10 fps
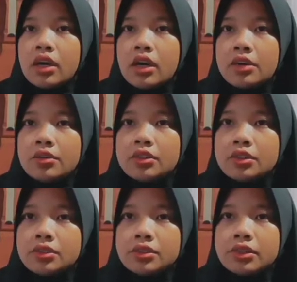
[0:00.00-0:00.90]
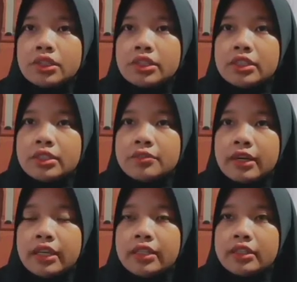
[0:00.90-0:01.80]
How to
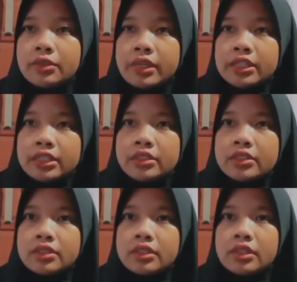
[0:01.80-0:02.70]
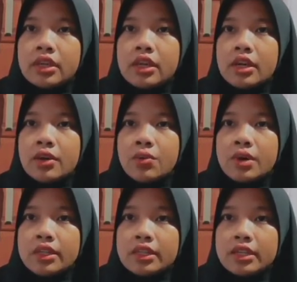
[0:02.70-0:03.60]
identify locations.
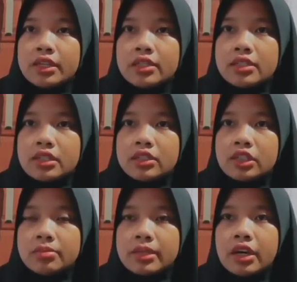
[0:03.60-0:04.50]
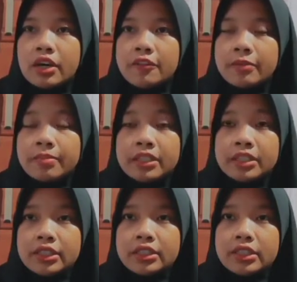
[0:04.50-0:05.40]
What is the topic of the
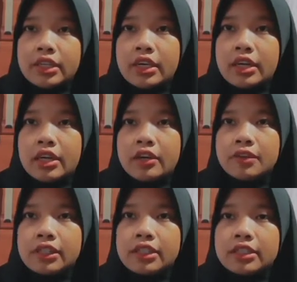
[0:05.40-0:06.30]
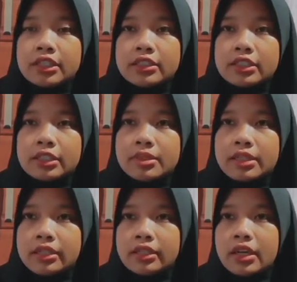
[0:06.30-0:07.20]
passage? What is the
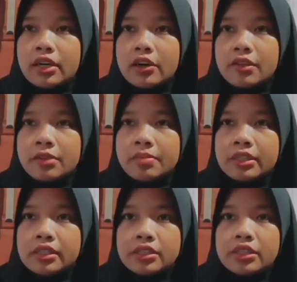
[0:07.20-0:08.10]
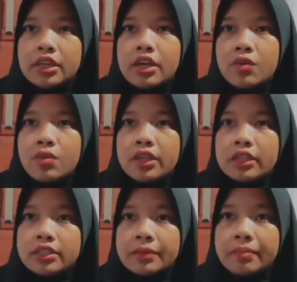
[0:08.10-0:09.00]
subject of the passage? What is
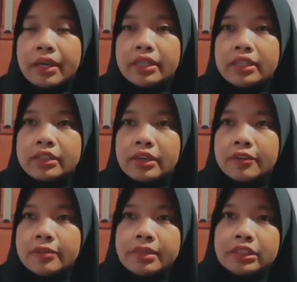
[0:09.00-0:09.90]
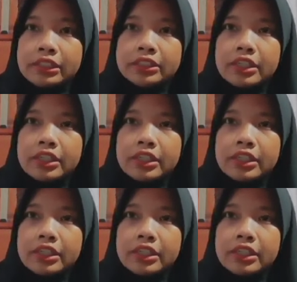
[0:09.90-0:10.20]
the main idea of the passage?